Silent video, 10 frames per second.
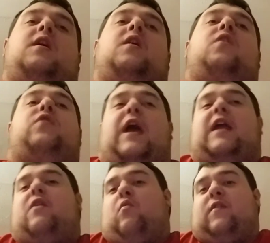
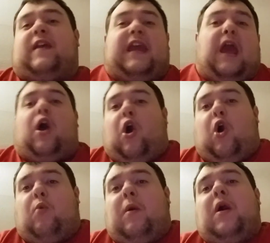Then, once I get
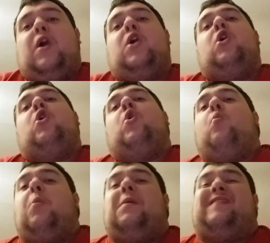home,
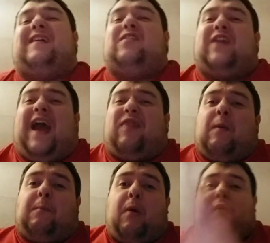we'll be taking a look at the
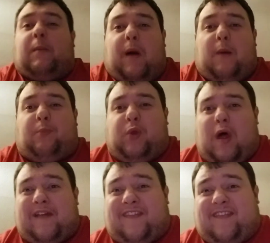Pokeball
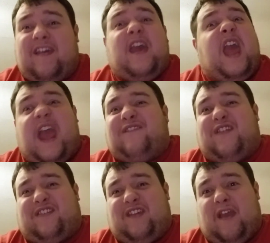Plus, if
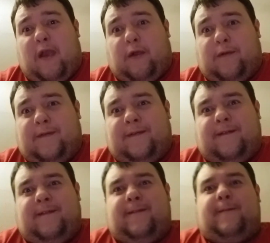it's here.
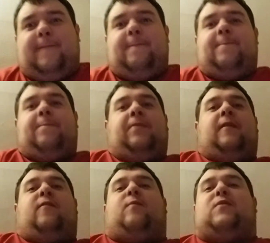
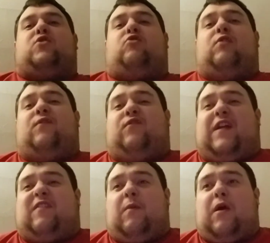So make sure to tune in for
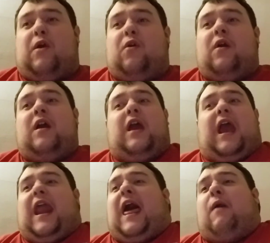that tomorrow,
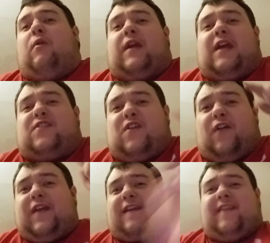and I will catch you all
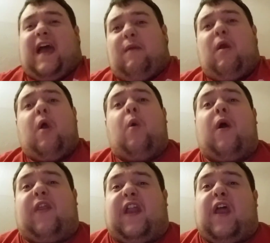next time
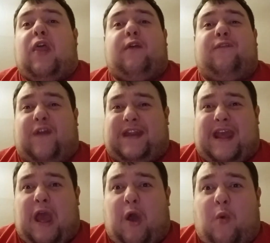with another
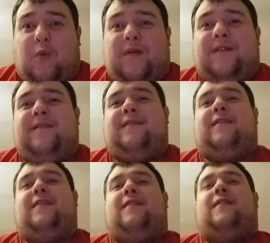video.
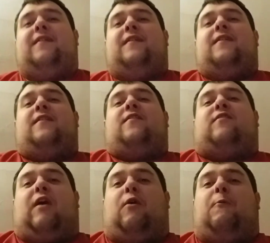To
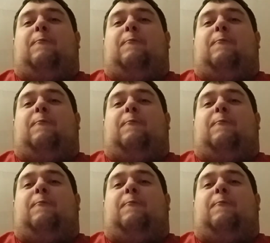all